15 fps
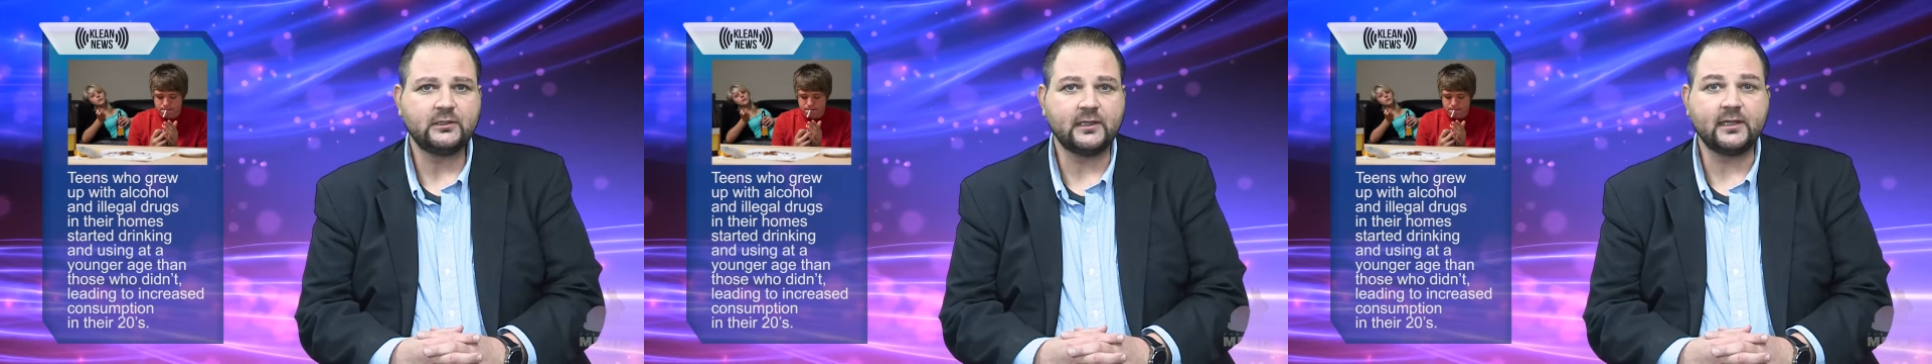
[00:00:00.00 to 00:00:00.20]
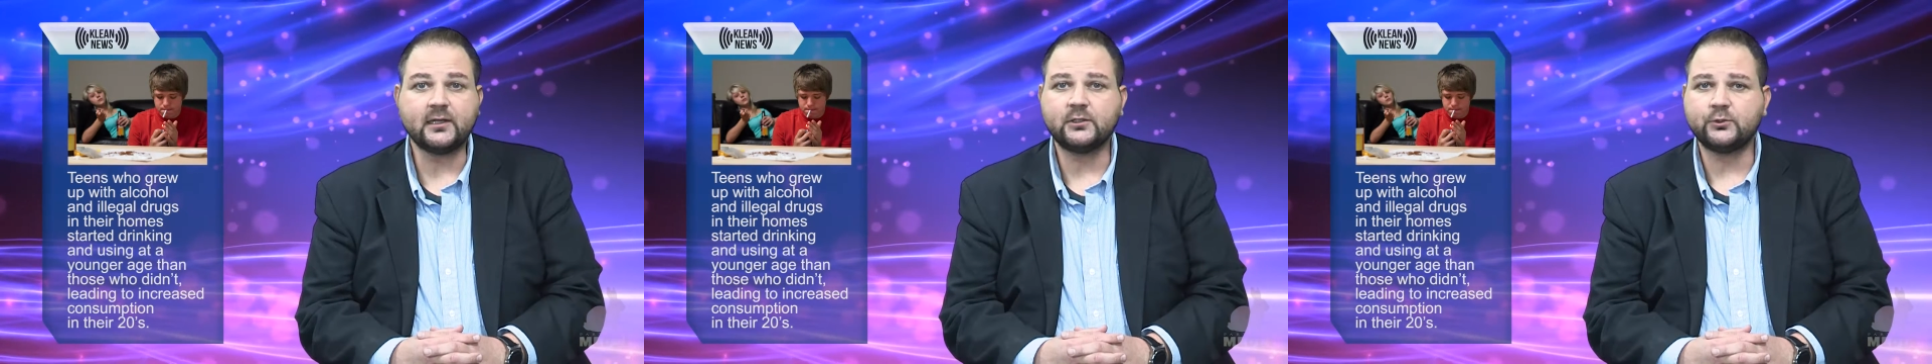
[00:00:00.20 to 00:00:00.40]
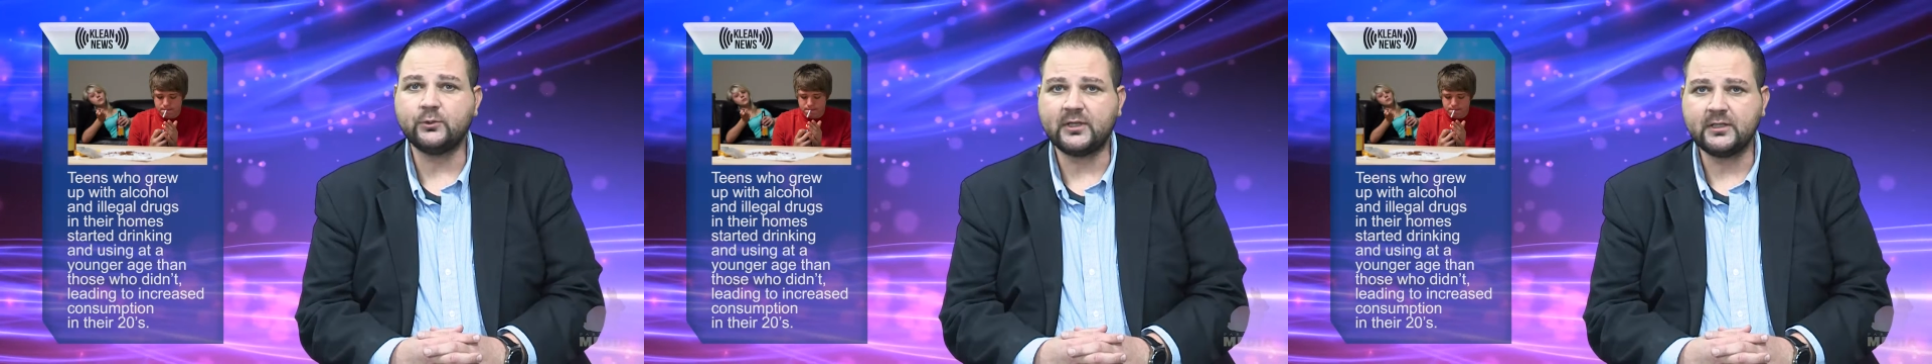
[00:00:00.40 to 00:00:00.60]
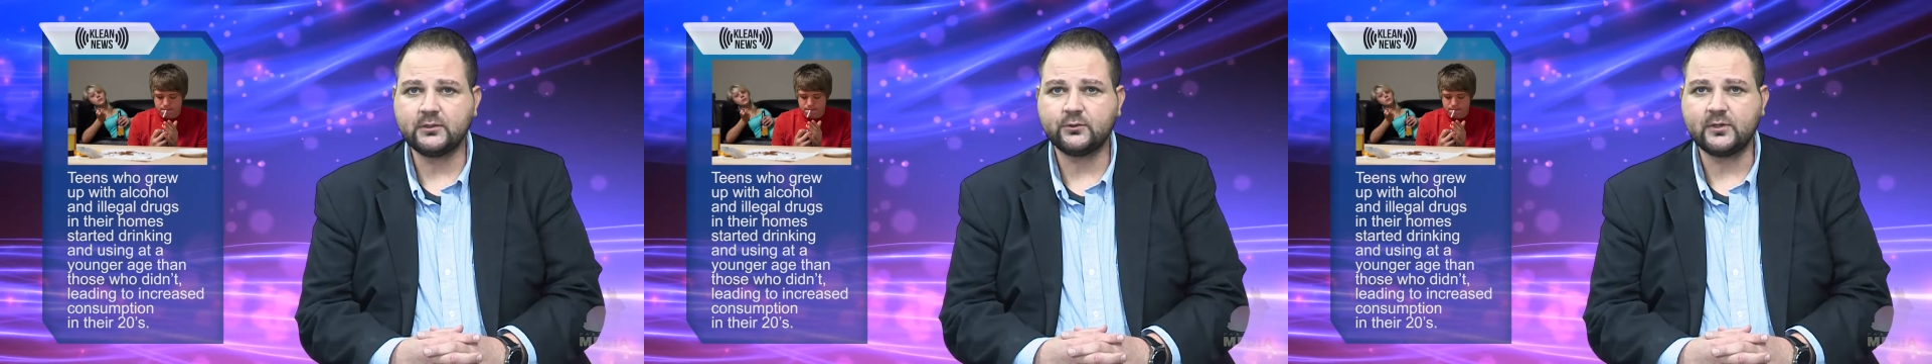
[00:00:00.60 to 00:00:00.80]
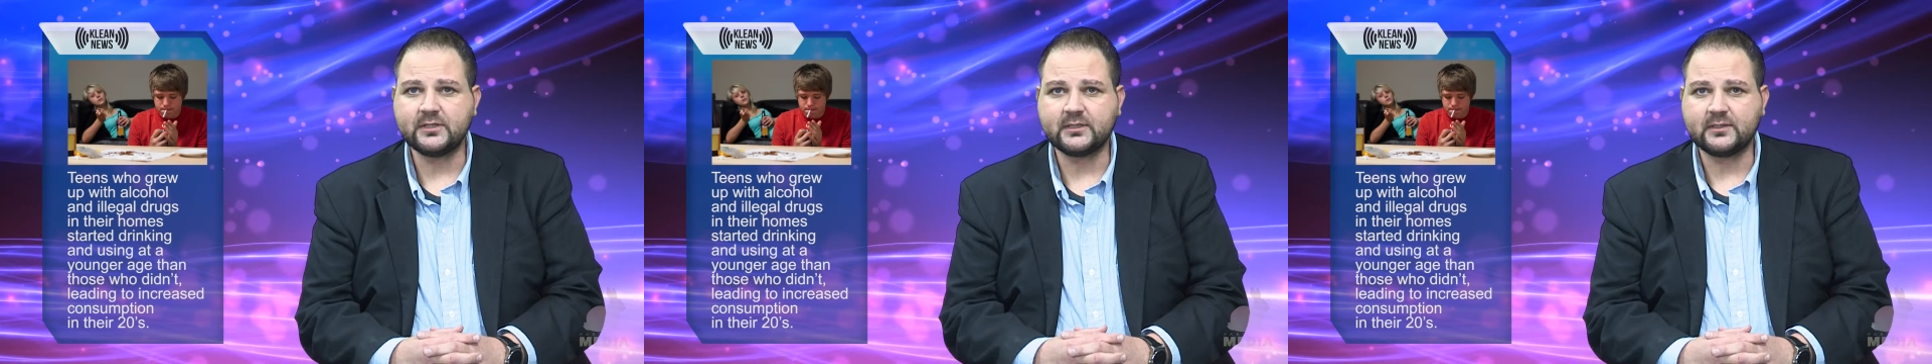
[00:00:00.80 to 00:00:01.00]
leading to
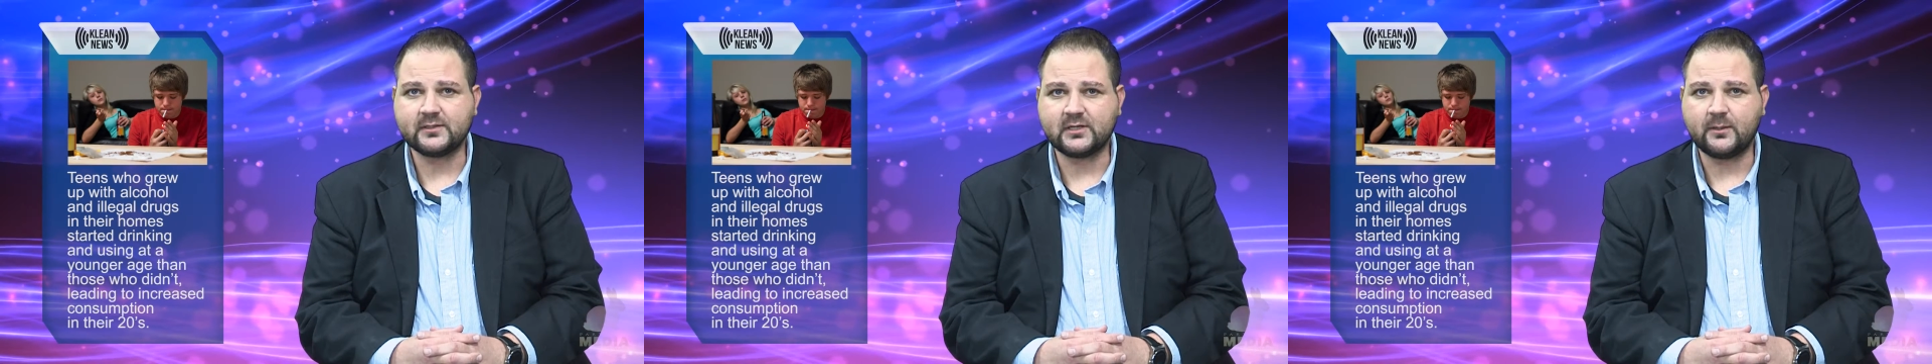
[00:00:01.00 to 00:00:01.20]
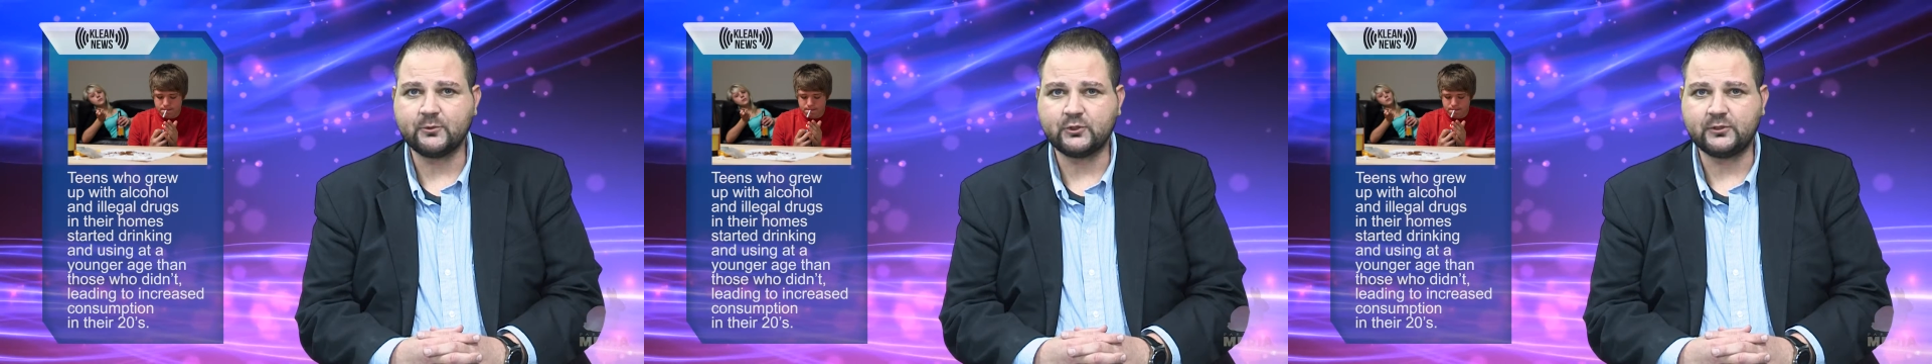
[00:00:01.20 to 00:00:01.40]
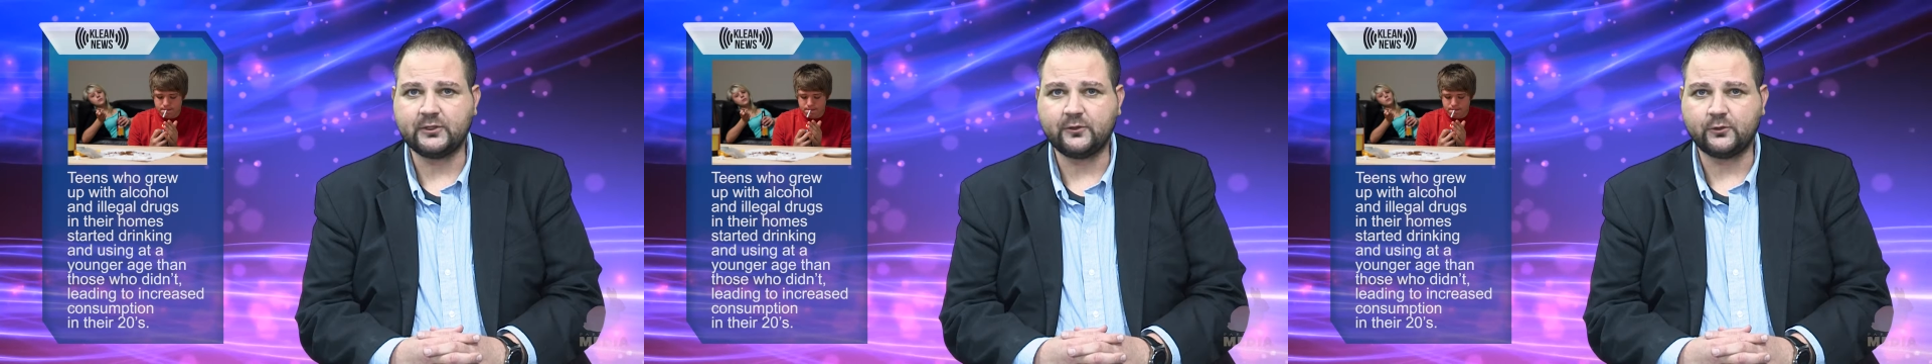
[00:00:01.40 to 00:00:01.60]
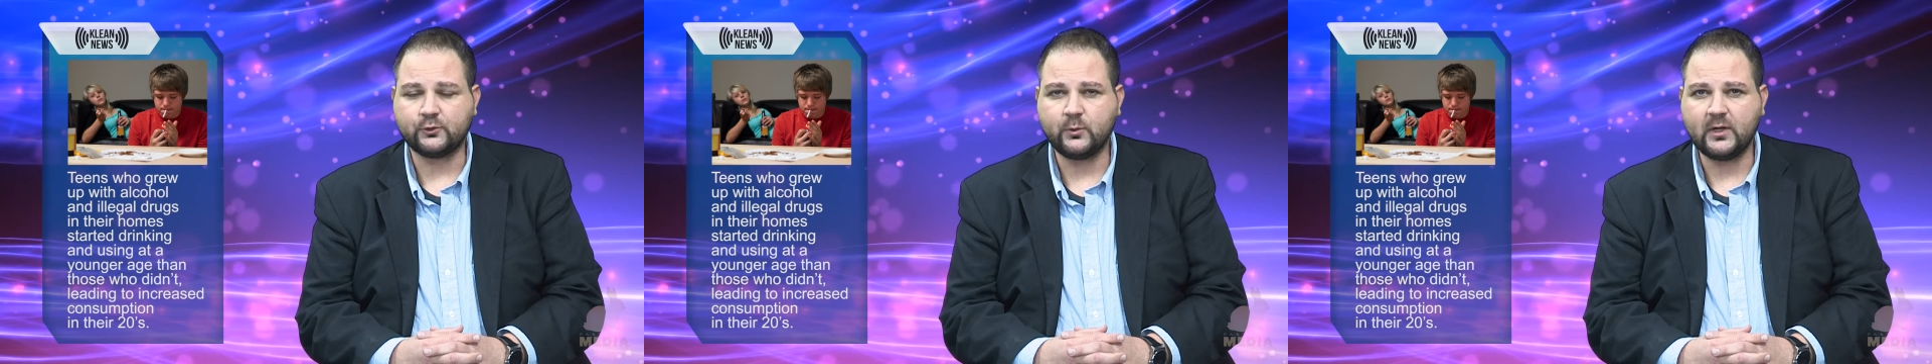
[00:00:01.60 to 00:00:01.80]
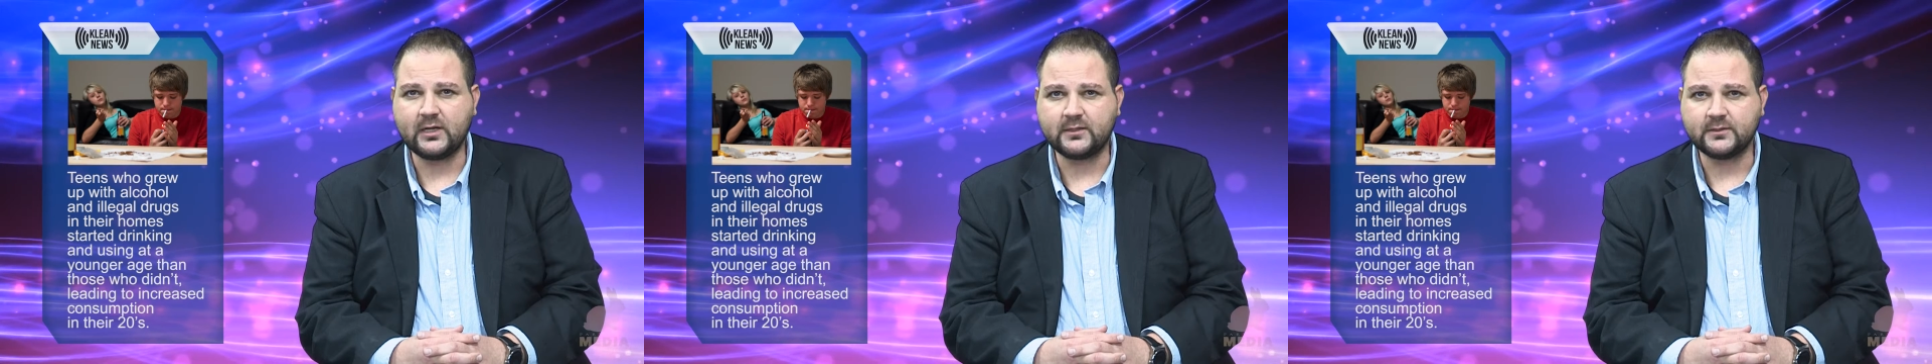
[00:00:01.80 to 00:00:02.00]
increased consumption in their
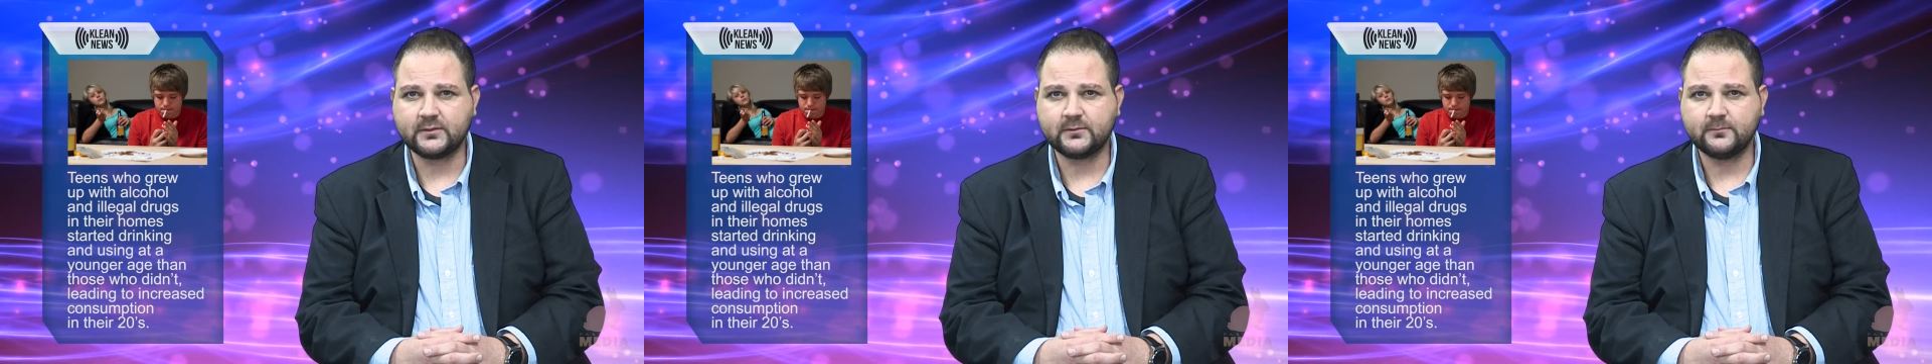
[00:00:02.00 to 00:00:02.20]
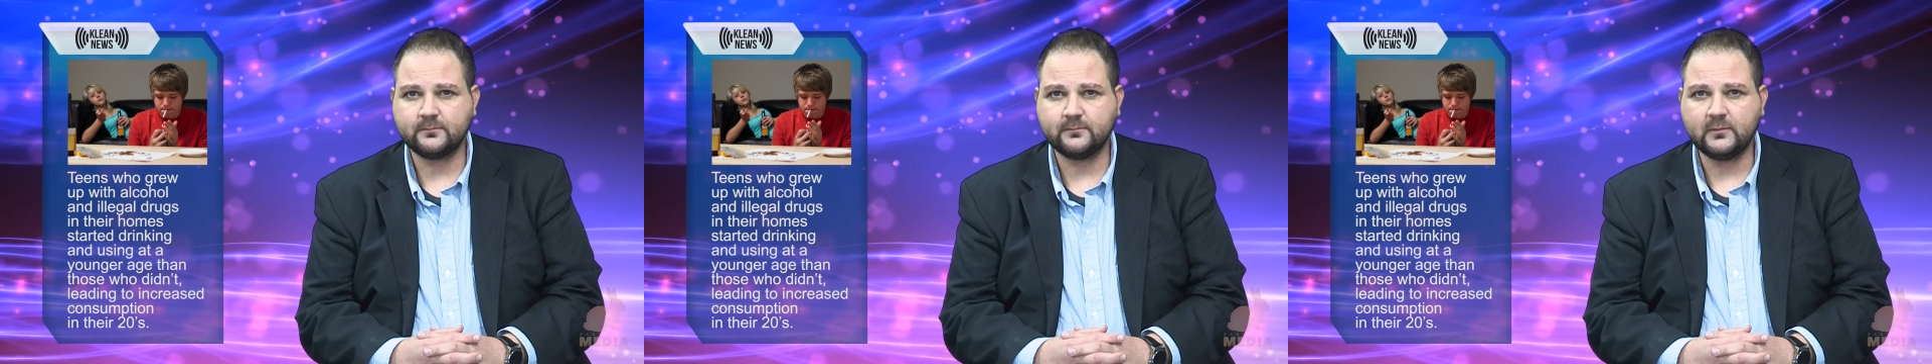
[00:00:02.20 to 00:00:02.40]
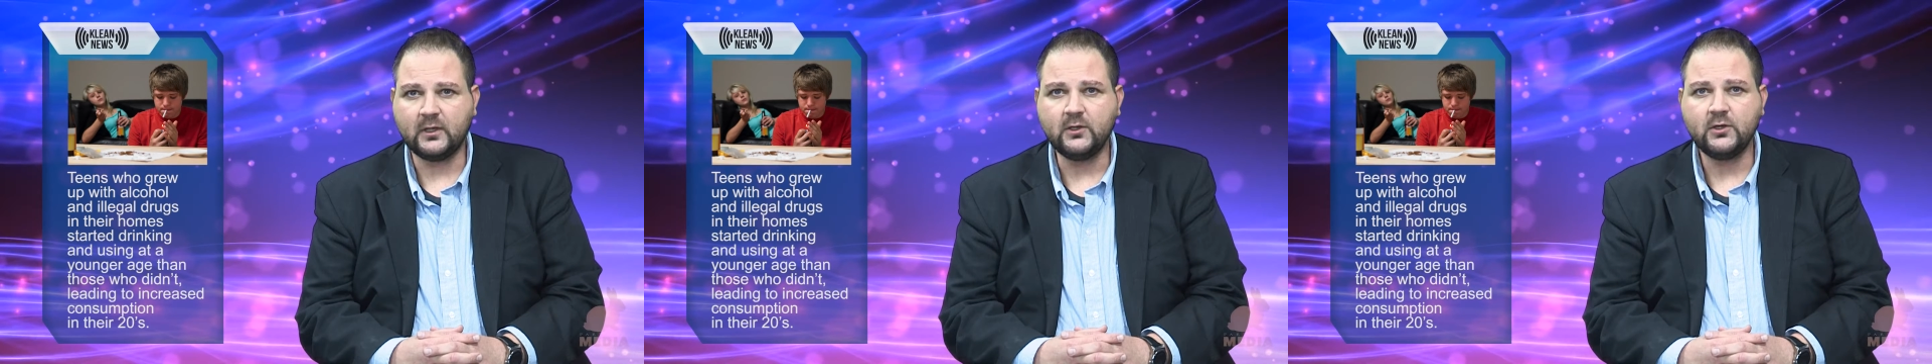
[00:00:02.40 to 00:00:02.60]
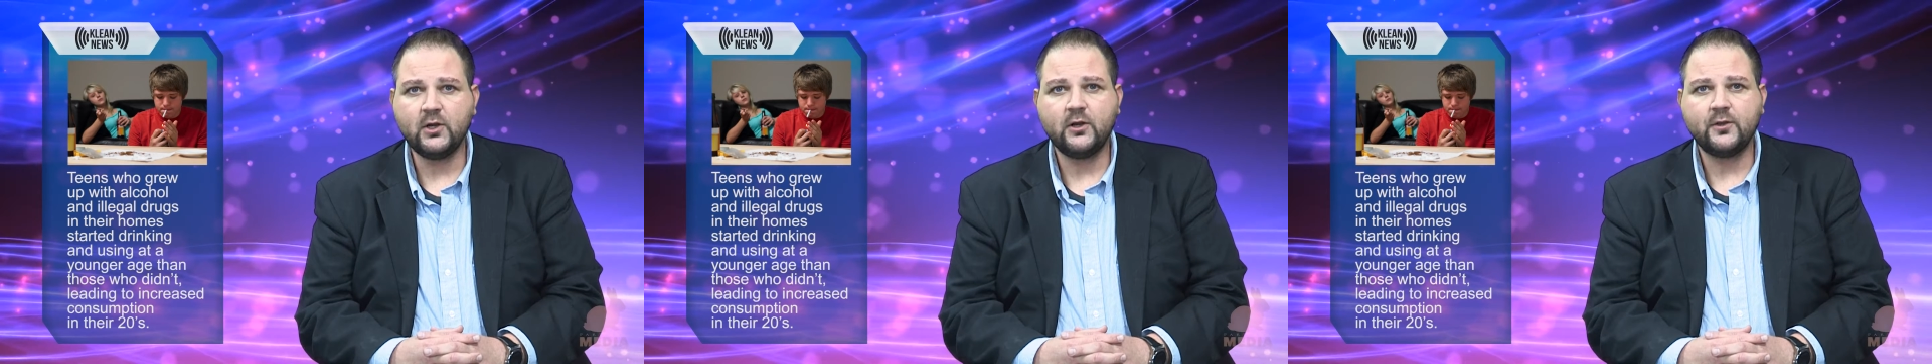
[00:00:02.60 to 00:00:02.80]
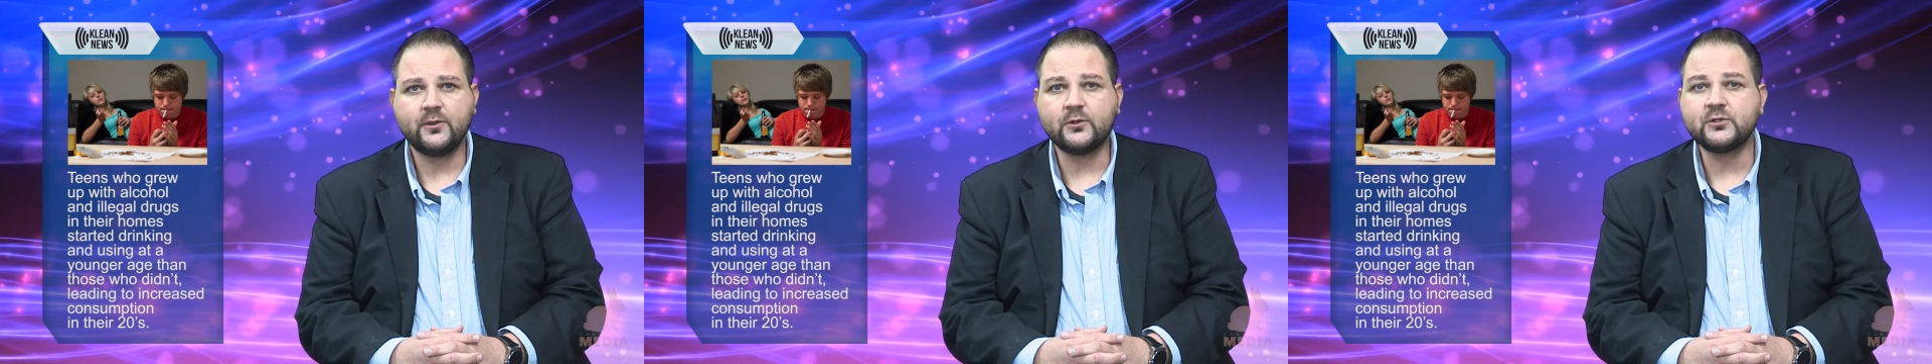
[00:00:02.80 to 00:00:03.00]
20s.